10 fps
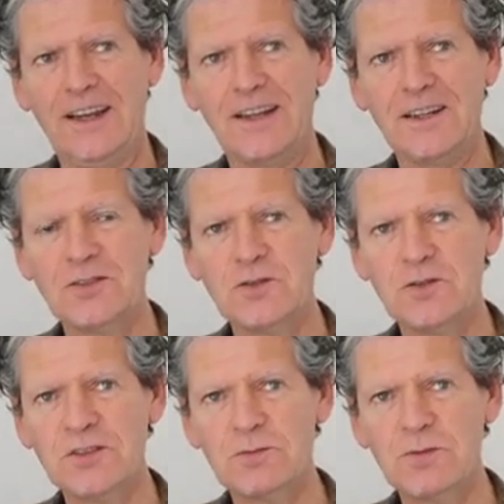And of
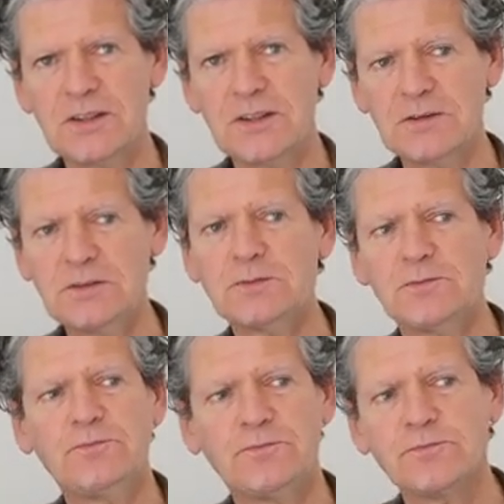course the work of
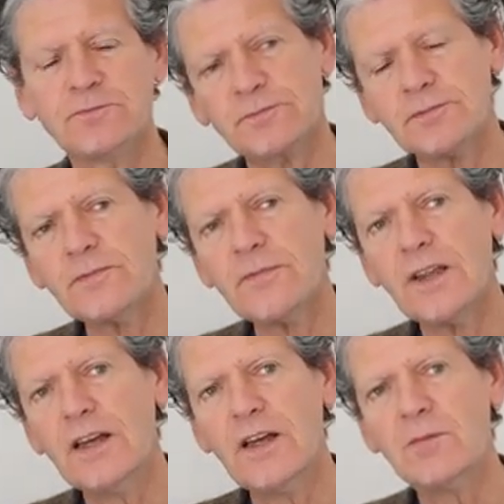
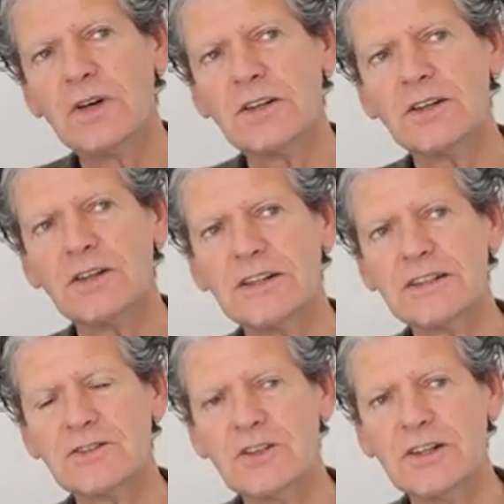Mankan
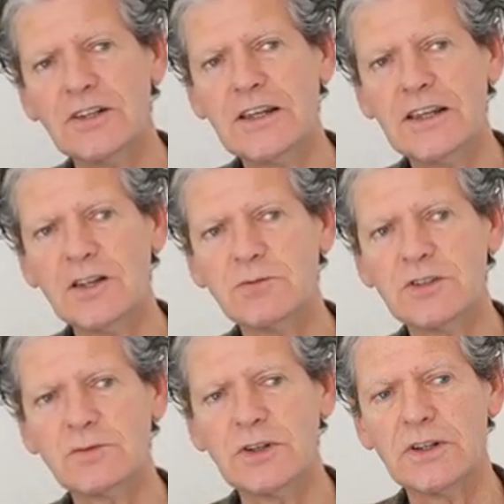has really helped
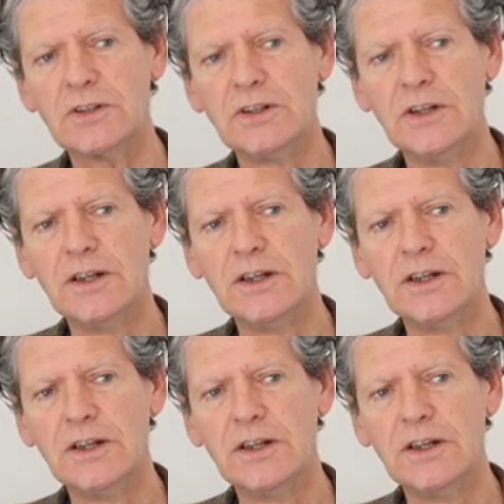as well.